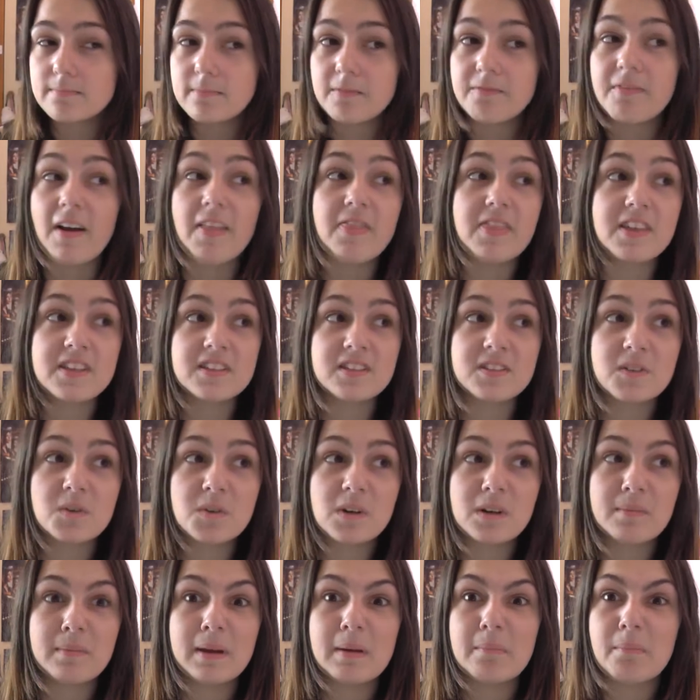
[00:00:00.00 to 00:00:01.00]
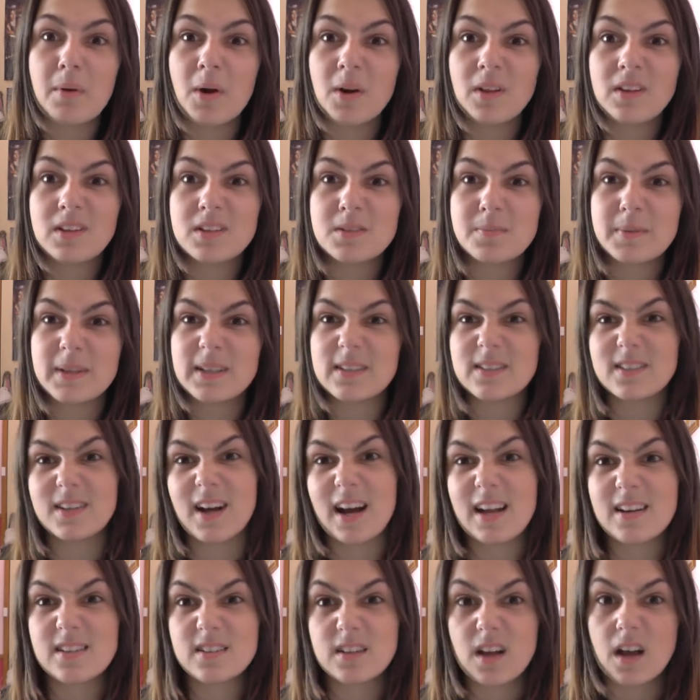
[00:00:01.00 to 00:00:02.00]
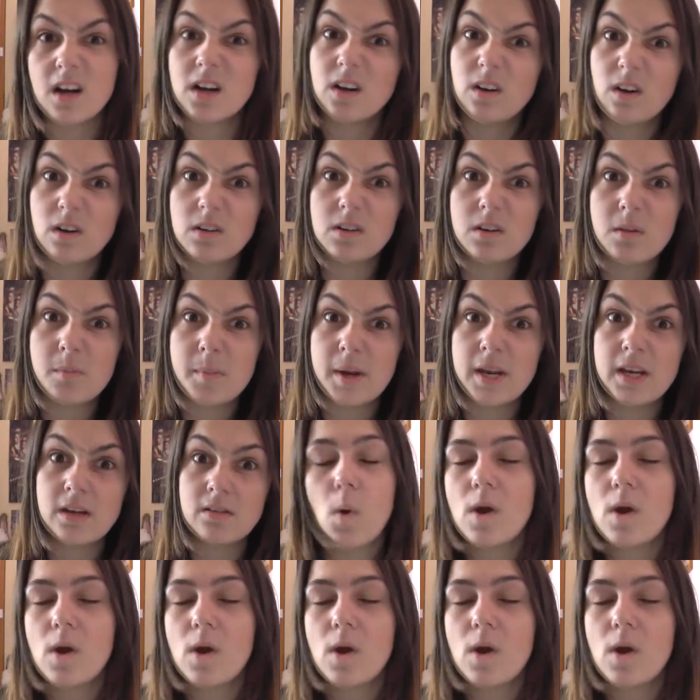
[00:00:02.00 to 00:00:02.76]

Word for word: In fact, they're still going to be in Polis because Titus kind of locked them in.